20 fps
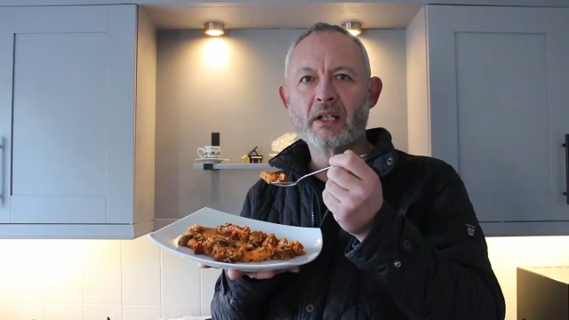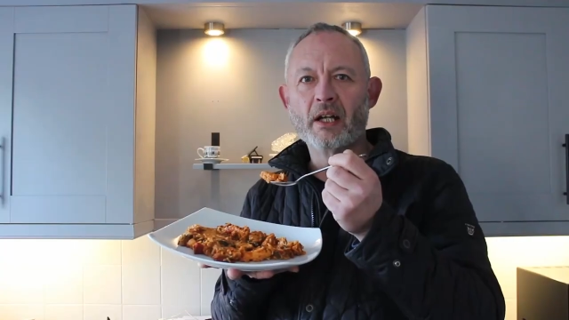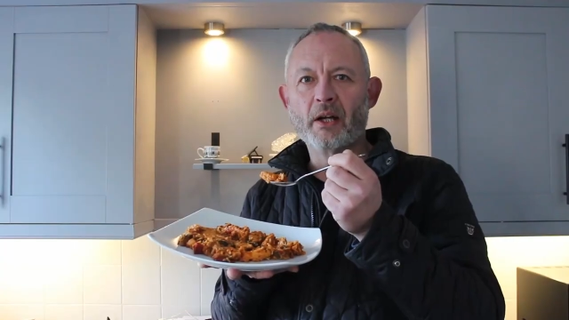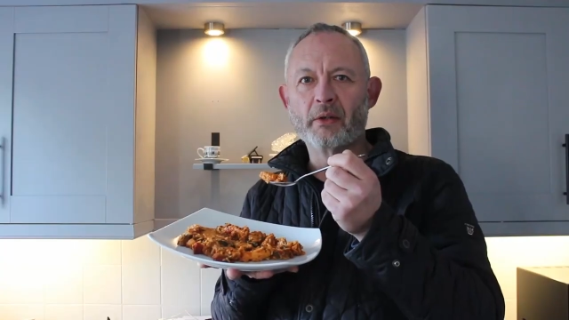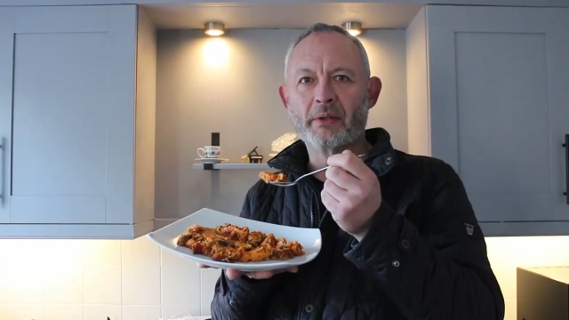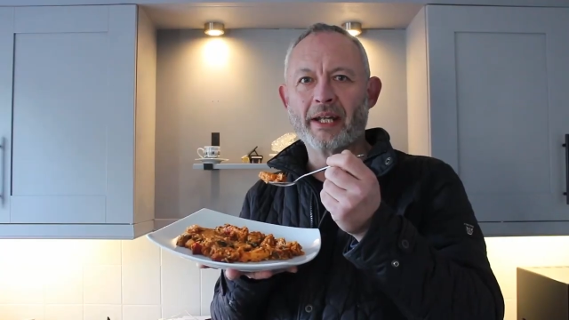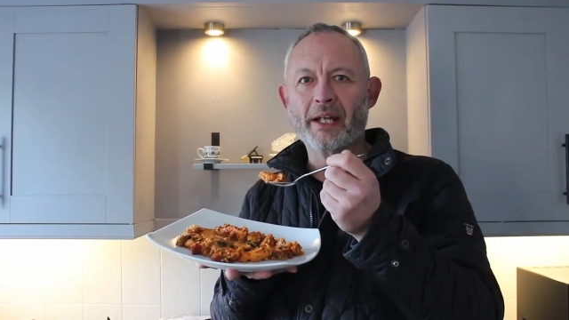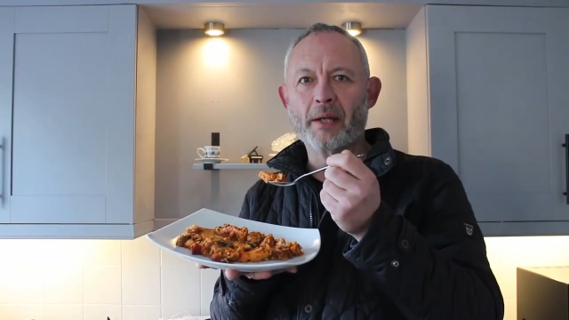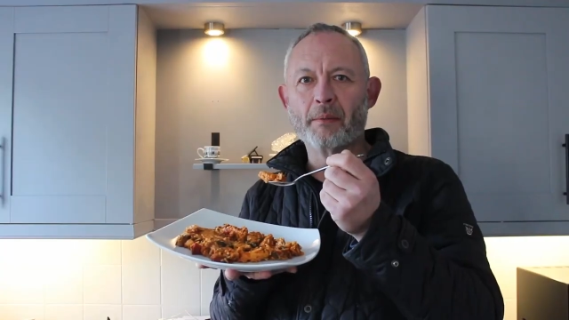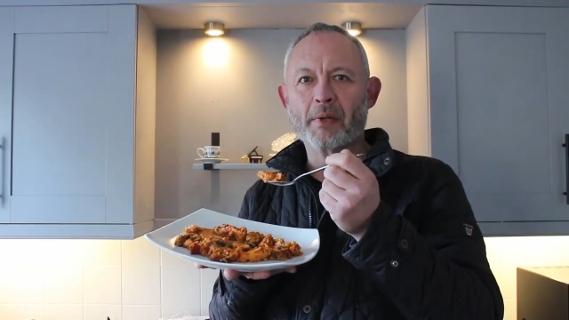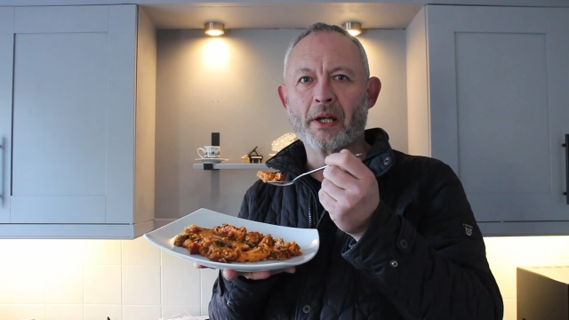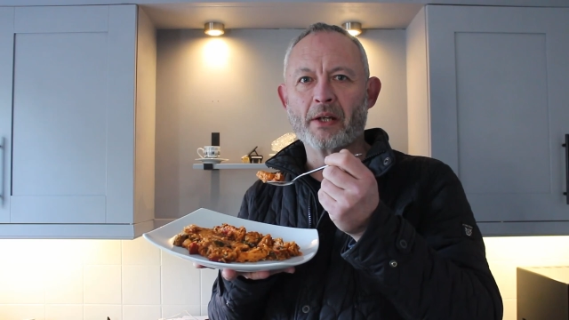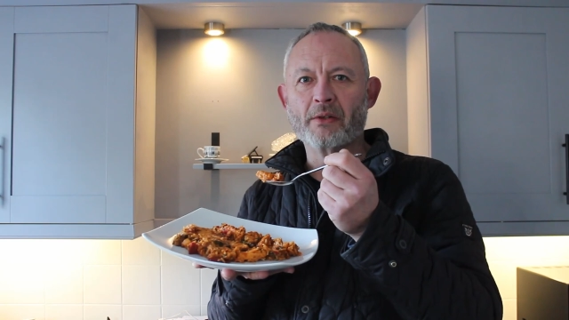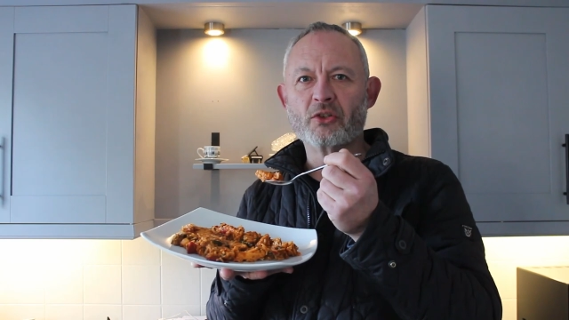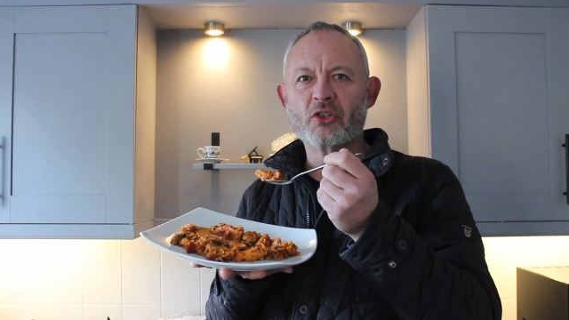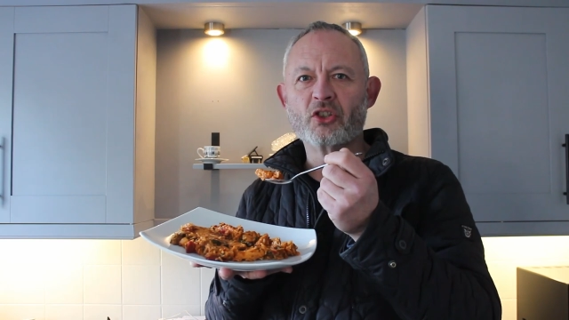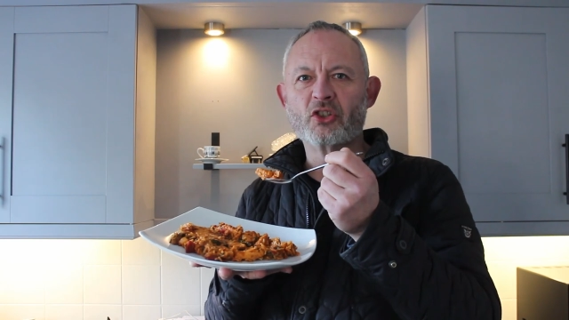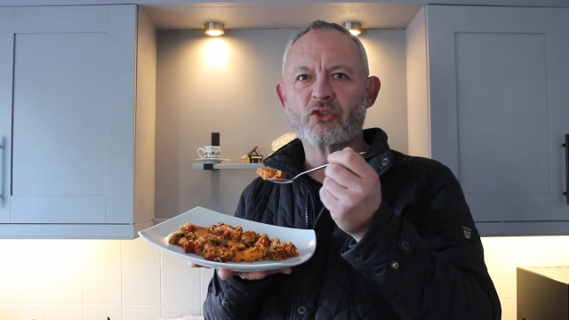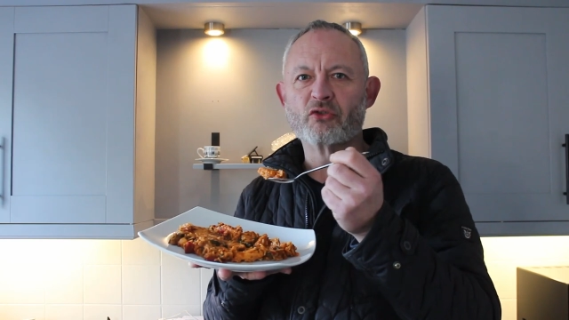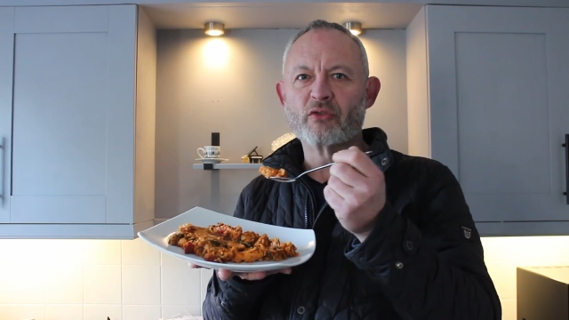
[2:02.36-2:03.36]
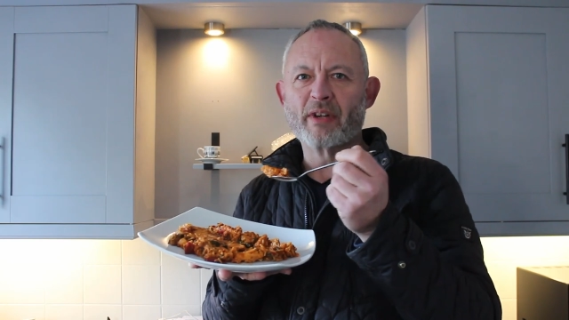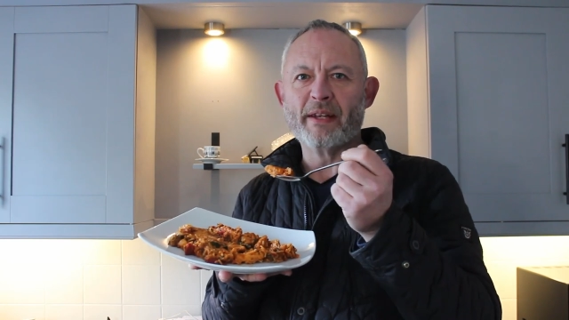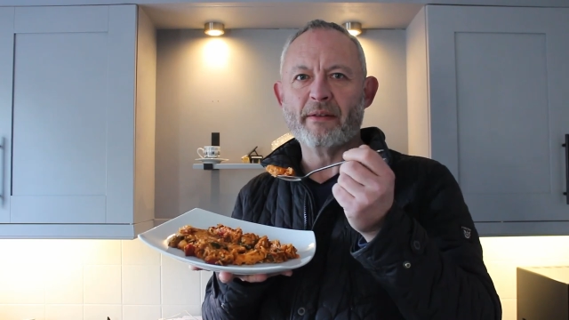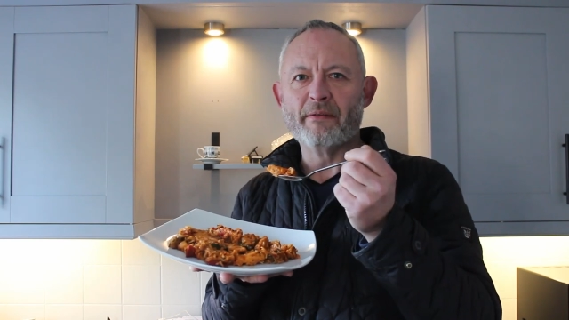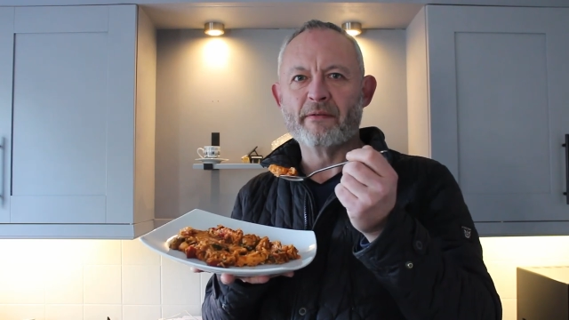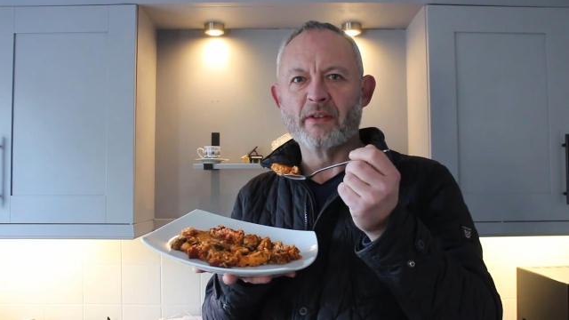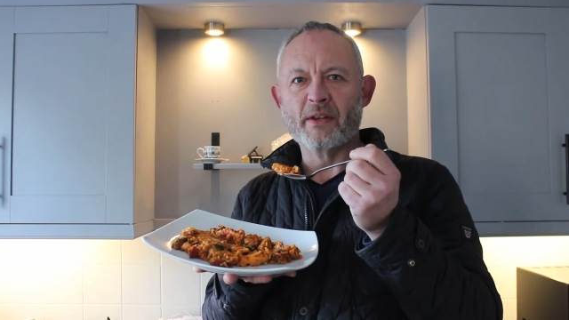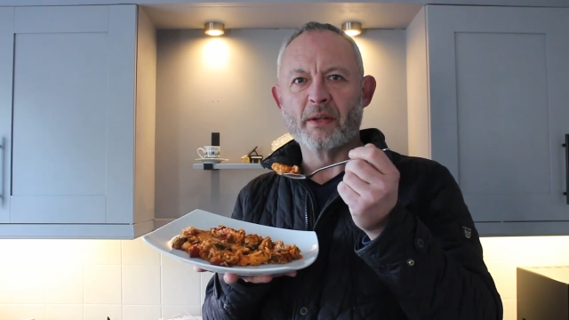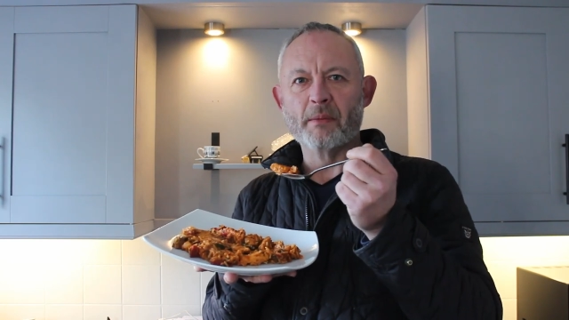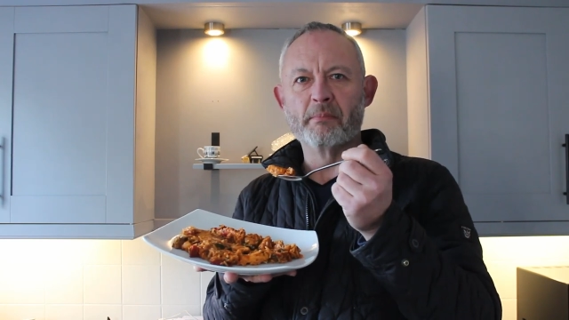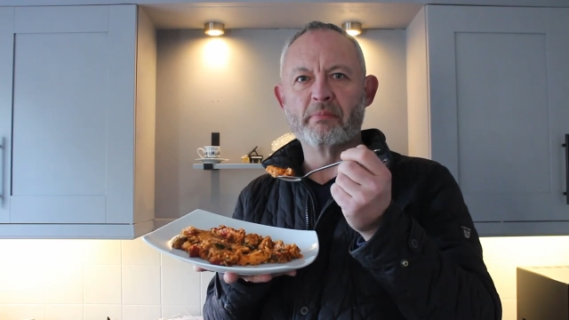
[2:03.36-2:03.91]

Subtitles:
Okay, I'm going straight for the